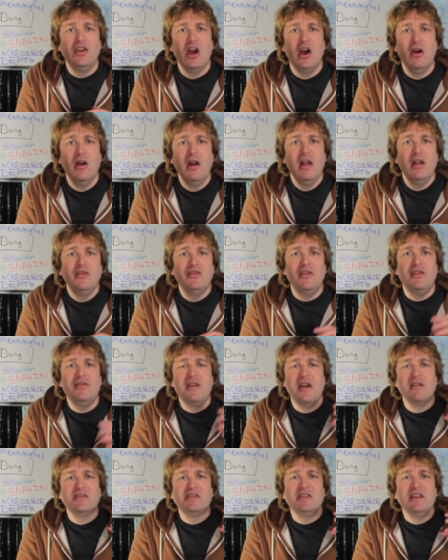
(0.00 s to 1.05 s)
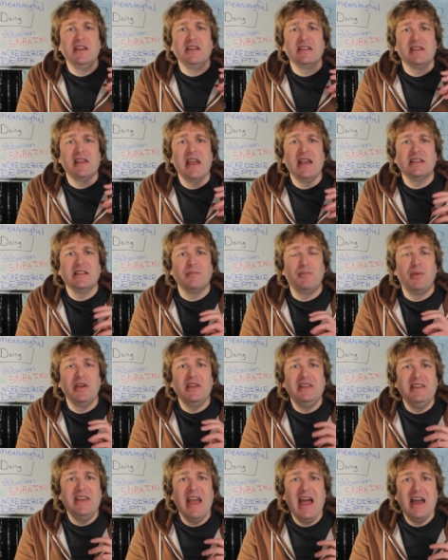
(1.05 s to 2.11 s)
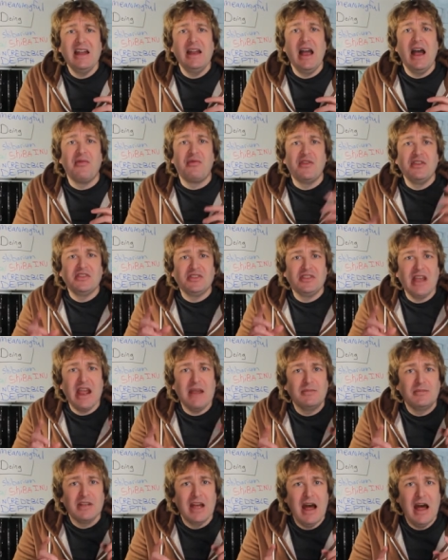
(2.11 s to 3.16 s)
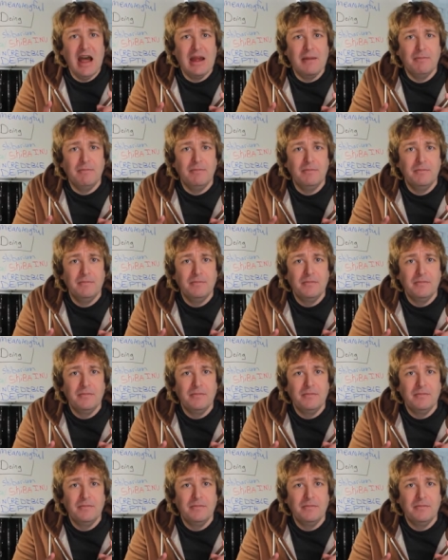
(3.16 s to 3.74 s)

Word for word: know, there's these things. But yet, at the same time,